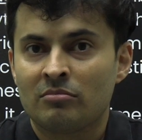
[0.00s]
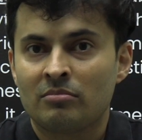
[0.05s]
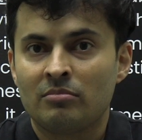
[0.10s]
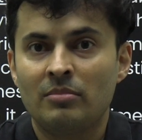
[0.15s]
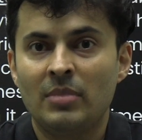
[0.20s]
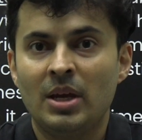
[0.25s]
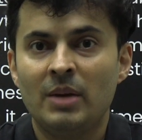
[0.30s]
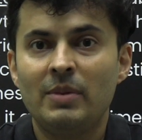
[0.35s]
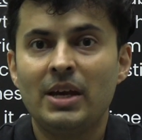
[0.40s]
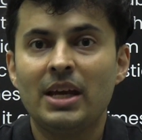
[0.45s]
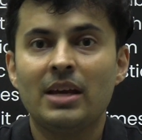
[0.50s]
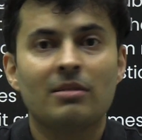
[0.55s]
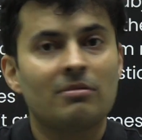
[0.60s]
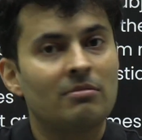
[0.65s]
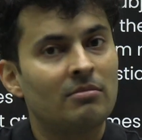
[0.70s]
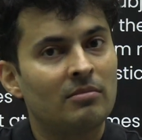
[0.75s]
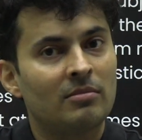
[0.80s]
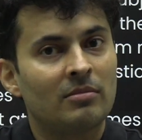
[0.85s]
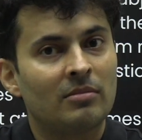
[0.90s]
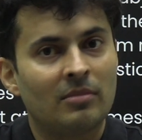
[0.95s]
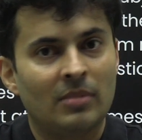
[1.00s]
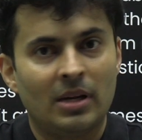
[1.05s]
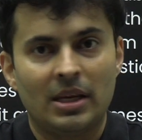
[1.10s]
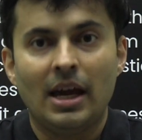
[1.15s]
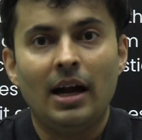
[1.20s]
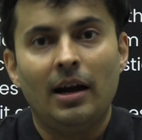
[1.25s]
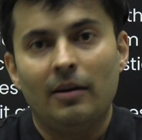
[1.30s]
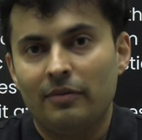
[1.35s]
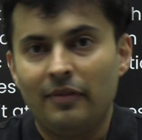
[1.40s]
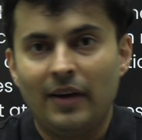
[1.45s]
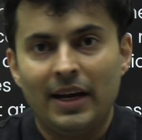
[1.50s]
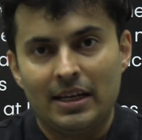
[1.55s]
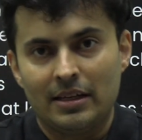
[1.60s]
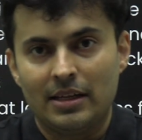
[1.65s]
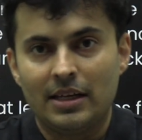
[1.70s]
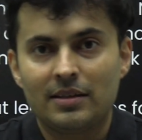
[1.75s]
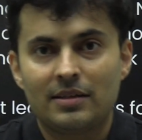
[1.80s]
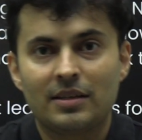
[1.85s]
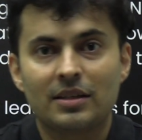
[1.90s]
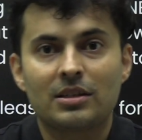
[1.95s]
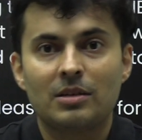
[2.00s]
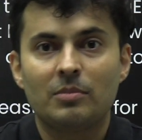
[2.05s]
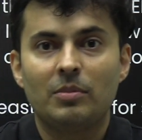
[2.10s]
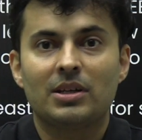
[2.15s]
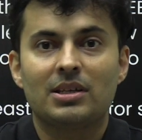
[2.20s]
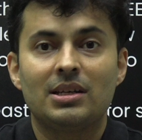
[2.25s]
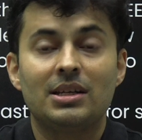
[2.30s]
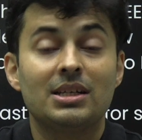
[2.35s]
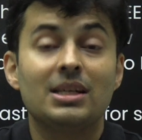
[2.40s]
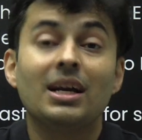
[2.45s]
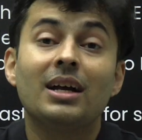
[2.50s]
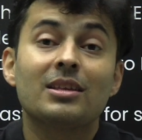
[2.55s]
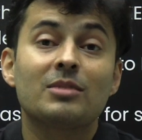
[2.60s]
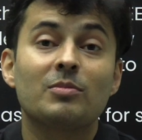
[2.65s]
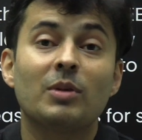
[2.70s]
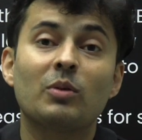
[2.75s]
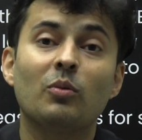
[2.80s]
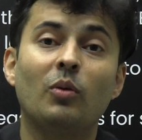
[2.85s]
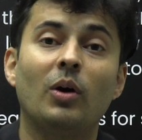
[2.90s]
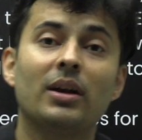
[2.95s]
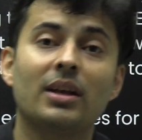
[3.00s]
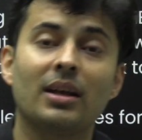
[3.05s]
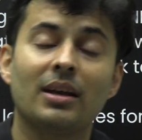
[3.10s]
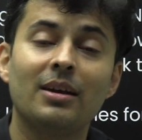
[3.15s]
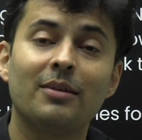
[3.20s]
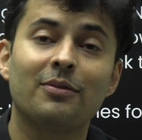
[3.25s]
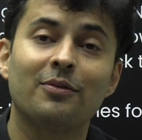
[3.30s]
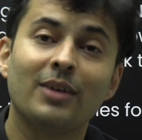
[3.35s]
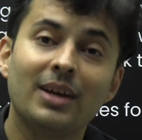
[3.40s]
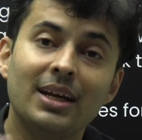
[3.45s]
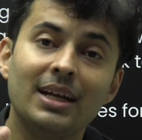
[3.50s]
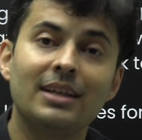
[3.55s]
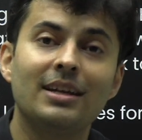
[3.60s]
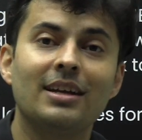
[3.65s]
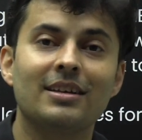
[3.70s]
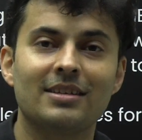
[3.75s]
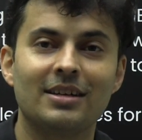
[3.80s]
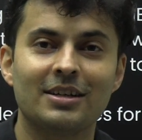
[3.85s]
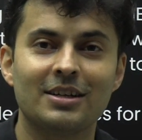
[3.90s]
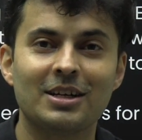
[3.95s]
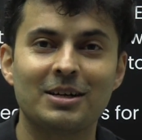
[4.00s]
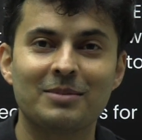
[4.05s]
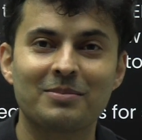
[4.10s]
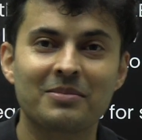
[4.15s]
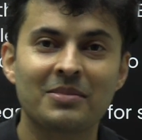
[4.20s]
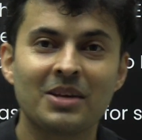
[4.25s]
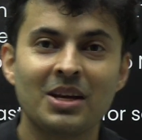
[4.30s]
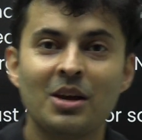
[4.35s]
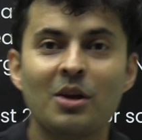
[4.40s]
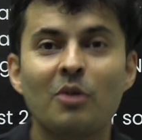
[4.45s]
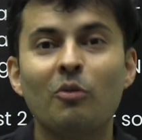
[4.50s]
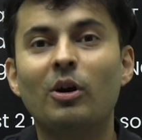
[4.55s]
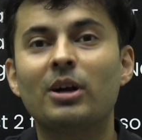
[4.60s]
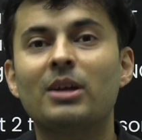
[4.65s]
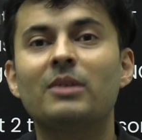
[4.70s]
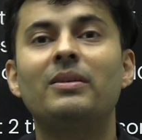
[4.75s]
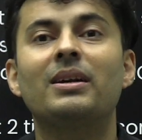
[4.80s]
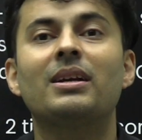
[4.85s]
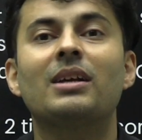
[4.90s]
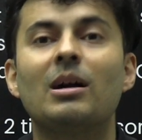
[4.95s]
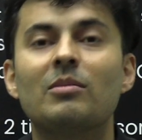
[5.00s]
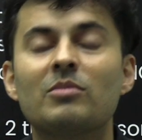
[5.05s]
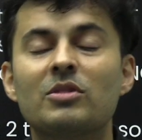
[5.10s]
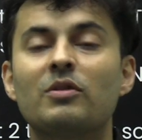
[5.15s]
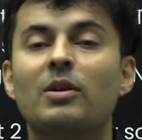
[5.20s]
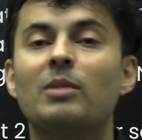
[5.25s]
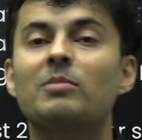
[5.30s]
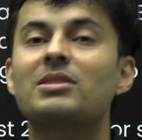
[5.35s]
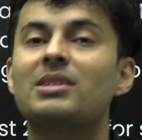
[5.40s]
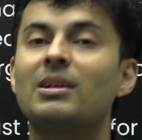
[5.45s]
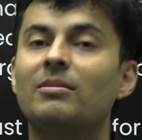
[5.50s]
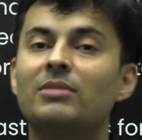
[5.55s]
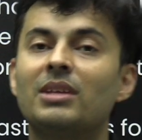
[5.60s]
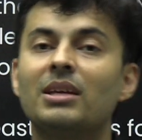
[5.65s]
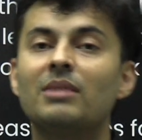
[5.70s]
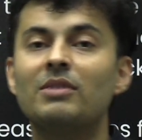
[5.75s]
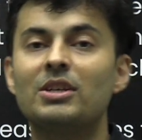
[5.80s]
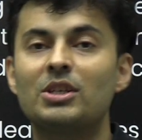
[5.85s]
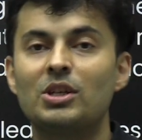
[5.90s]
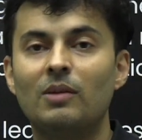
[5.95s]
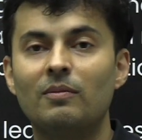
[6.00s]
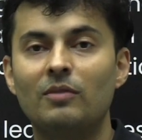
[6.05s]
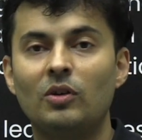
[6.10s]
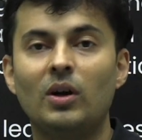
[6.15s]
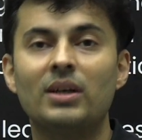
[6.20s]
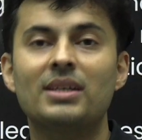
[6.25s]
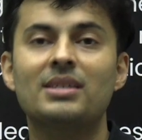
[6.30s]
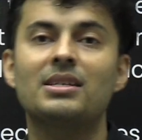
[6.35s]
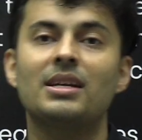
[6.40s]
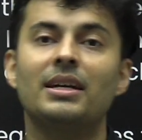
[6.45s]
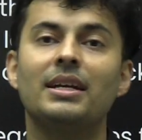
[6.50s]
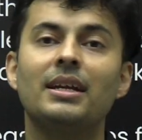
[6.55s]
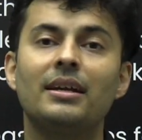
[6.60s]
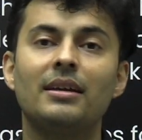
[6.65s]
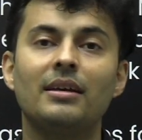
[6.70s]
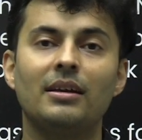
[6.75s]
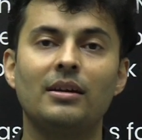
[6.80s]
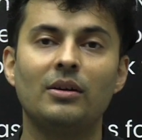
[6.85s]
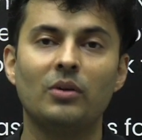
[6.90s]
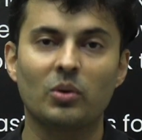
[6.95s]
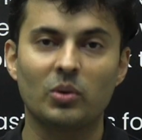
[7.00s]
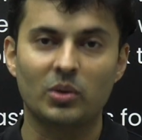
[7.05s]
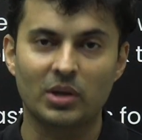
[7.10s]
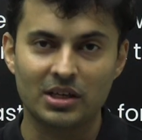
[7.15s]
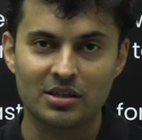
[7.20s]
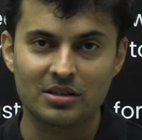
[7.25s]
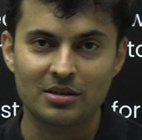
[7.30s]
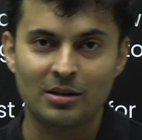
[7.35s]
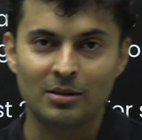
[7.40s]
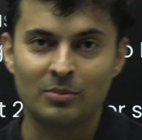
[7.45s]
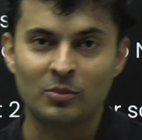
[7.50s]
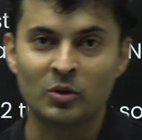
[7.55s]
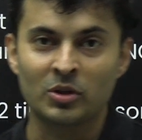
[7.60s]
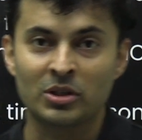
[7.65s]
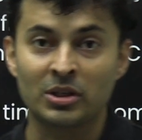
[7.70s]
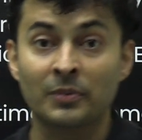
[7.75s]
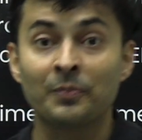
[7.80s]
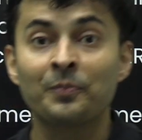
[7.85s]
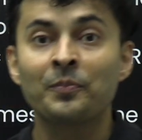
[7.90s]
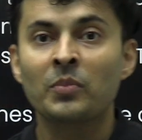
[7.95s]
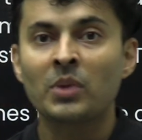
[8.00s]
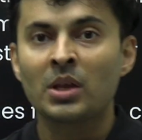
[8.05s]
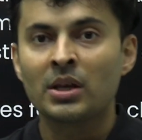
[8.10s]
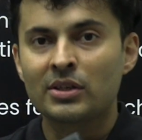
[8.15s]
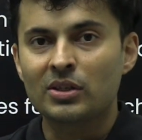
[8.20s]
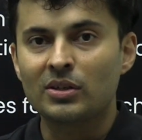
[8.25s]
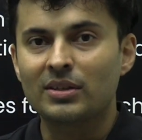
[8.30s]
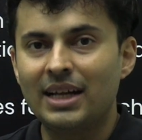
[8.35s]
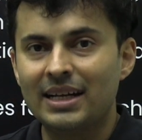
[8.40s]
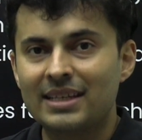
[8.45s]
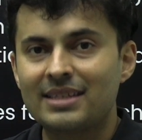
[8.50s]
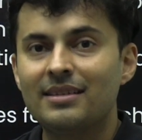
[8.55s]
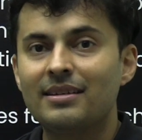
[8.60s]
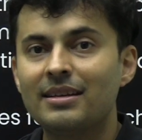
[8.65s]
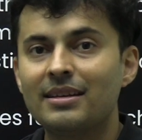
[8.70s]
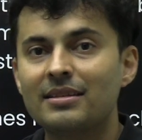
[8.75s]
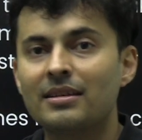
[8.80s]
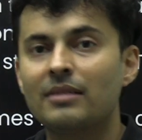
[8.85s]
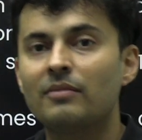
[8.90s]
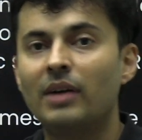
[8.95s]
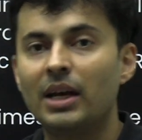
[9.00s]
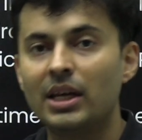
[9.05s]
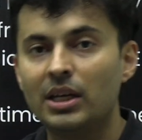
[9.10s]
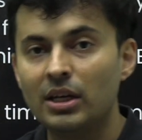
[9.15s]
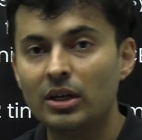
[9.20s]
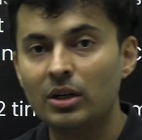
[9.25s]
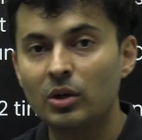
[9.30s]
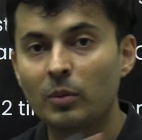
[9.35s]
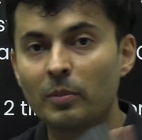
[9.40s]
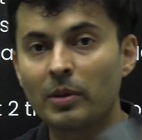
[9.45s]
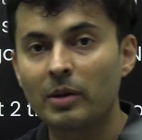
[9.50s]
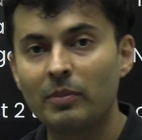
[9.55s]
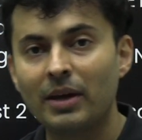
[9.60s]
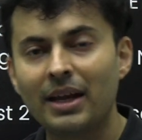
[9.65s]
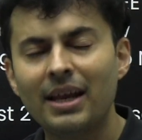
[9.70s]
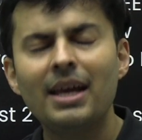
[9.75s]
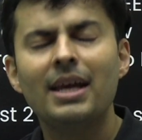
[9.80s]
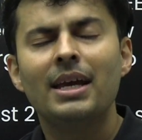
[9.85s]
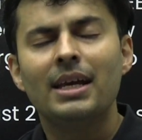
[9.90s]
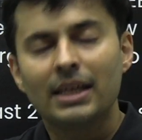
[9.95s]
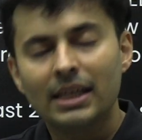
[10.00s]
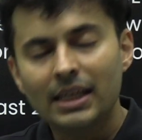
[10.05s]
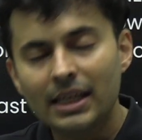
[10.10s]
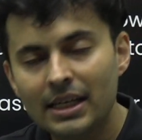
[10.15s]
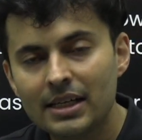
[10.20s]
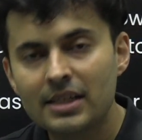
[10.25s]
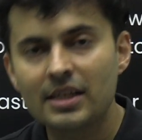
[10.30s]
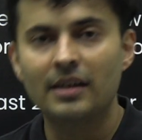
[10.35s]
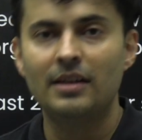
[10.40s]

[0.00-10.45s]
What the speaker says: Maybe, yeah, fine, there is 60% chance, but what if it doesn't come? What if it comes from something which you have not studied in rotational motion? So that's the reason why you need to prepare each